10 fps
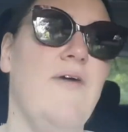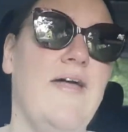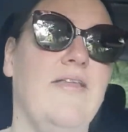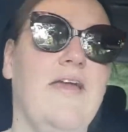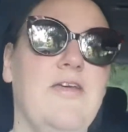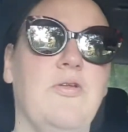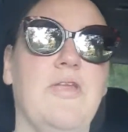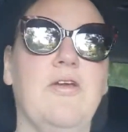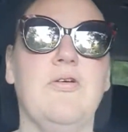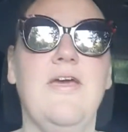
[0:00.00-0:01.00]
fat lady on
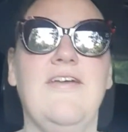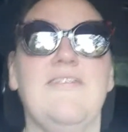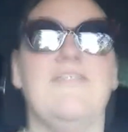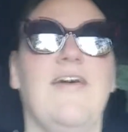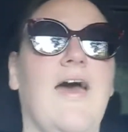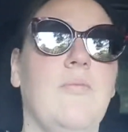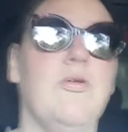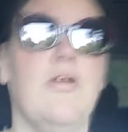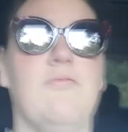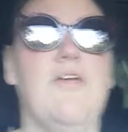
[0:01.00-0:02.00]
the internet. I'm
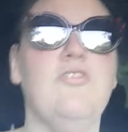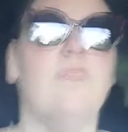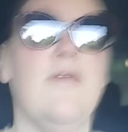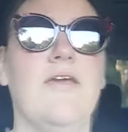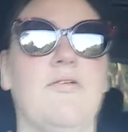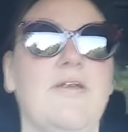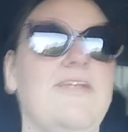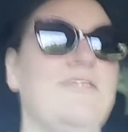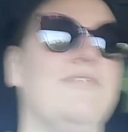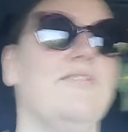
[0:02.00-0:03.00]
not a
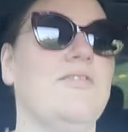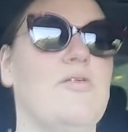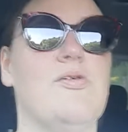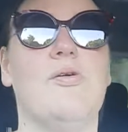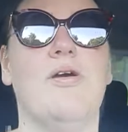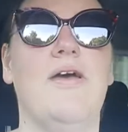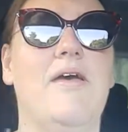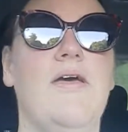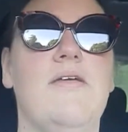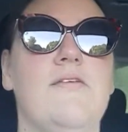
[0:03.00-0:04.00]
veterinarian or
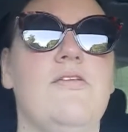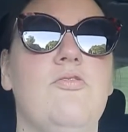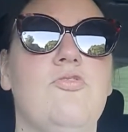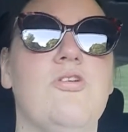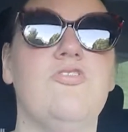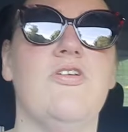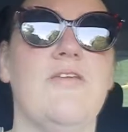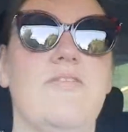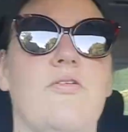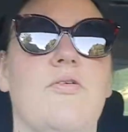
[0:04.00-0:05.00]
a
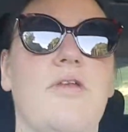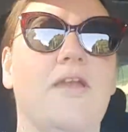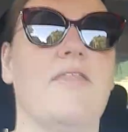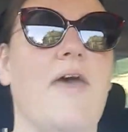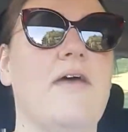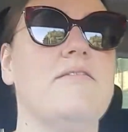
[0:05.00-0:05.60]
nutritionist or none of that.